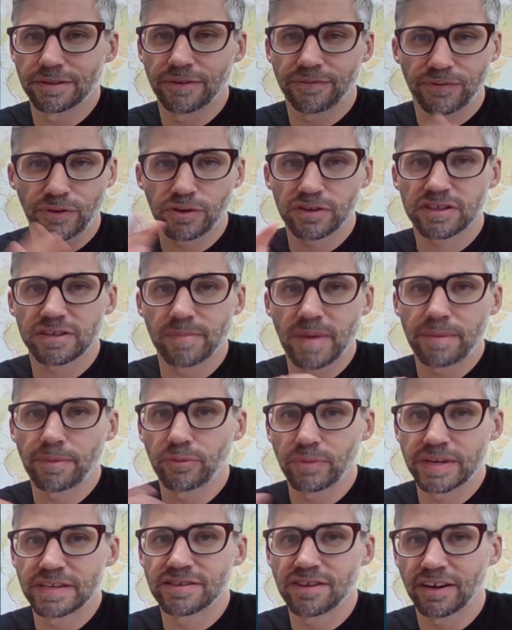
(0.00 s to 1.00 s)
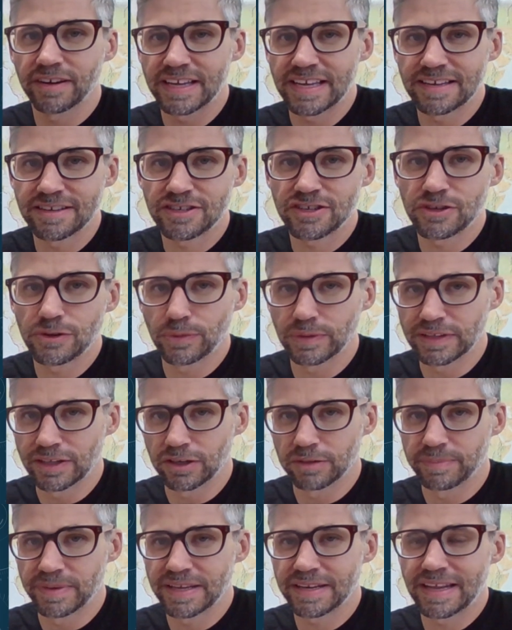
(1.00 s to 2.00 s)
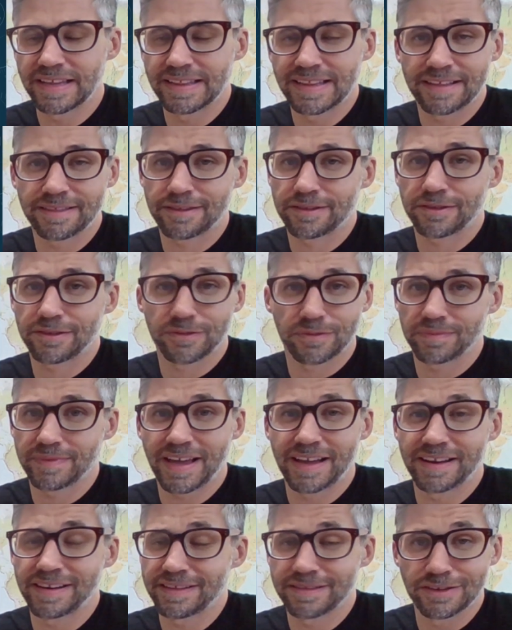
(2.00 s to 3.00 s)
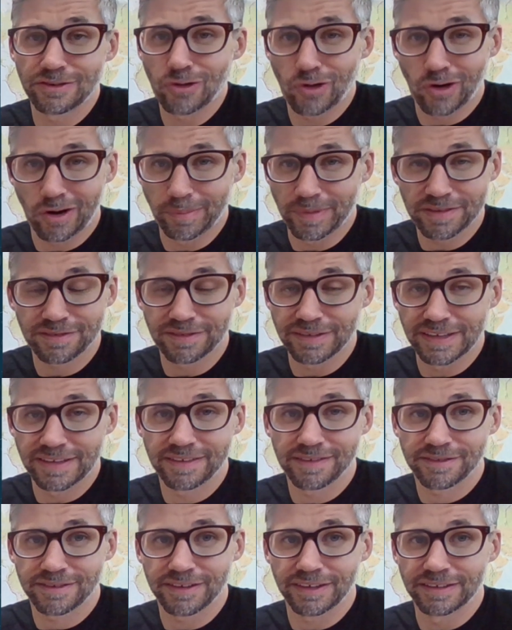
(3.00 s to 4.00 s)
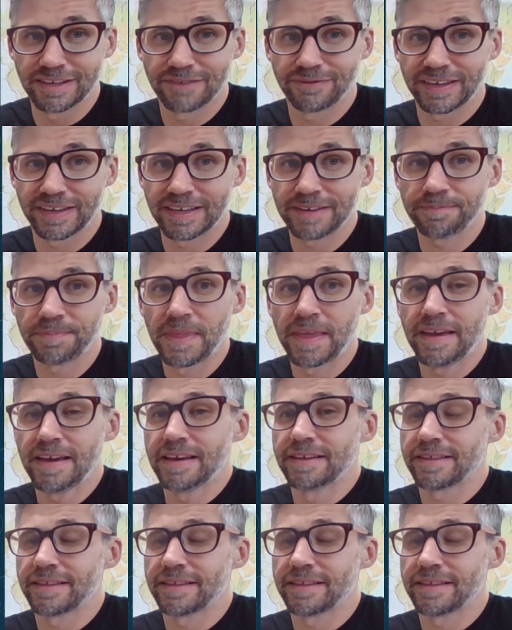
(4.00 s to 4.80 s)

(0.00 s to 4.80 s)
The First Amendment we dug into a little bit, and that is enormously significant.